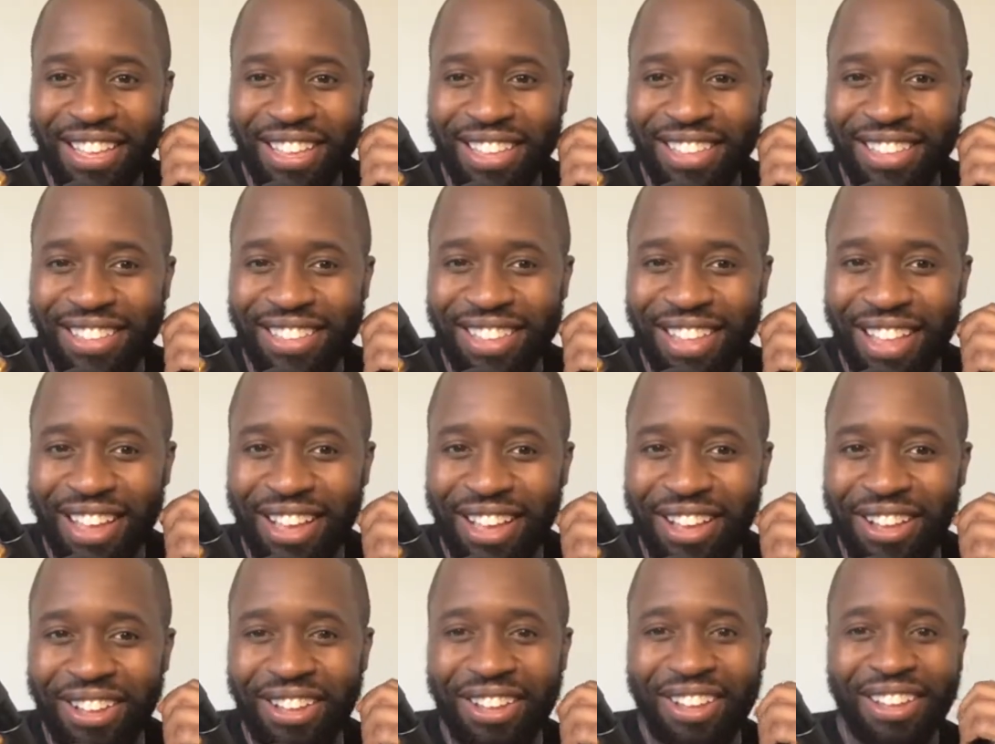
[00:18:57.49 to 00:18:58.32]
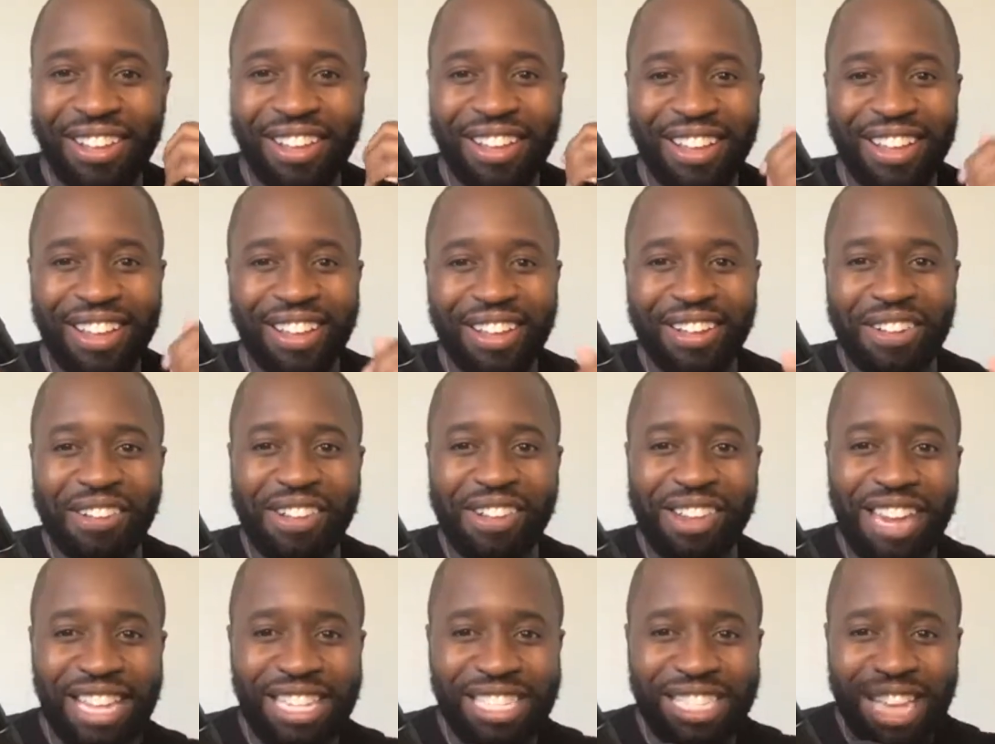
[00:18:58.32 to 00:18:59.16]
Like,
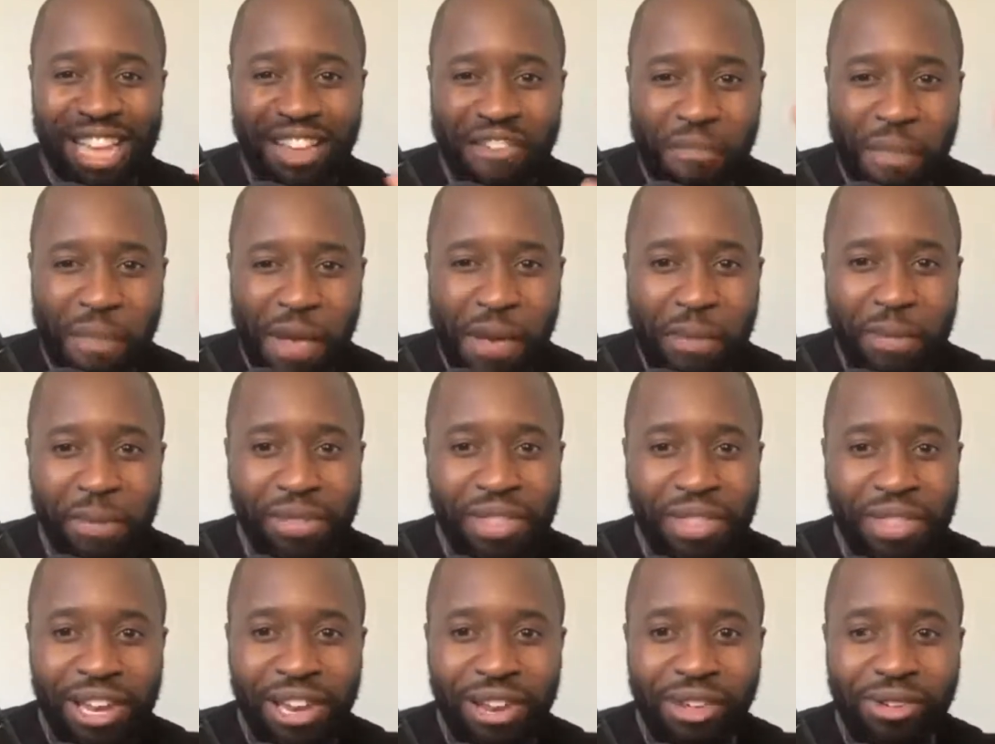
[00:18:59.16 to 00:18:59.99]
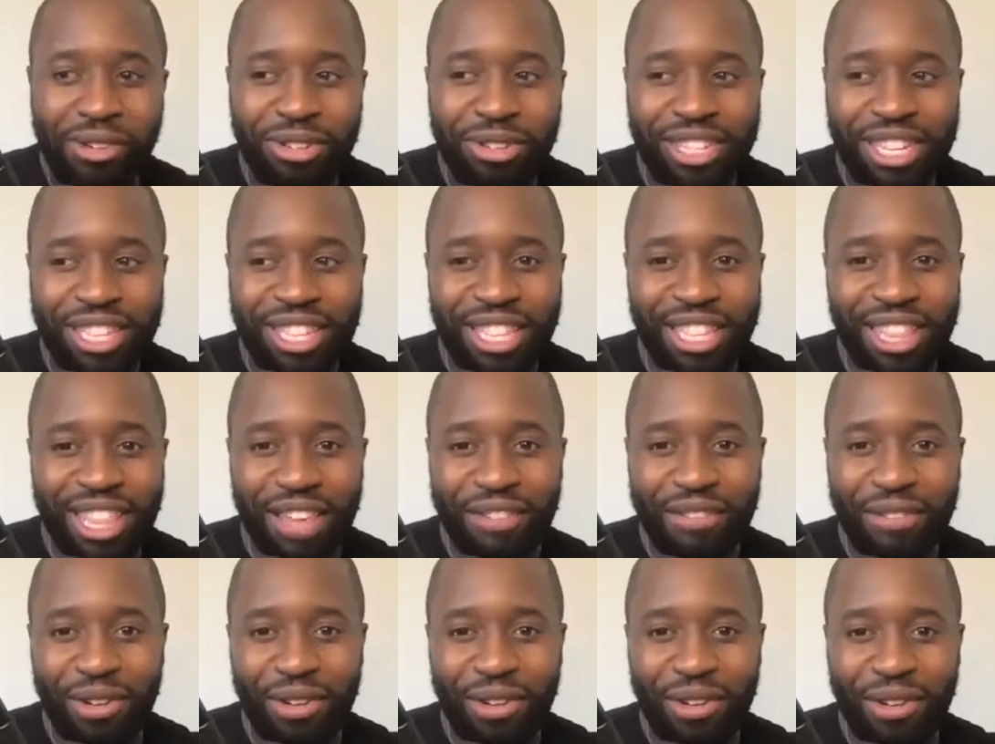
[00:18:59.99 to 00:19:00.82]
let's give people the illusion that
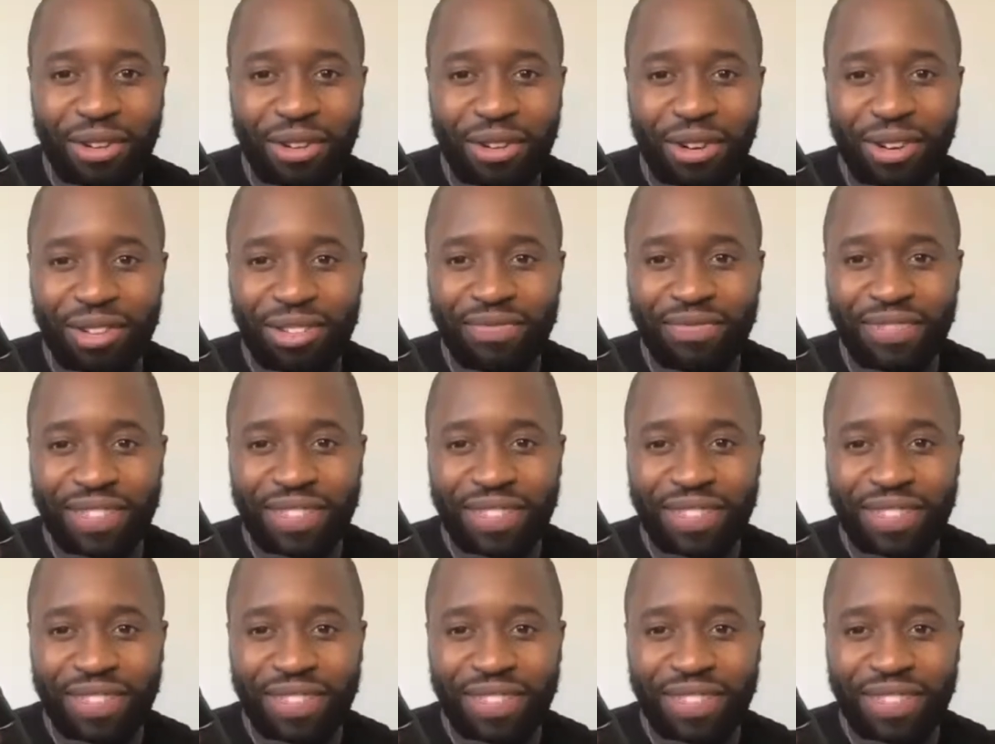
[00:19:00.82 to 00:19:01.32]
they've got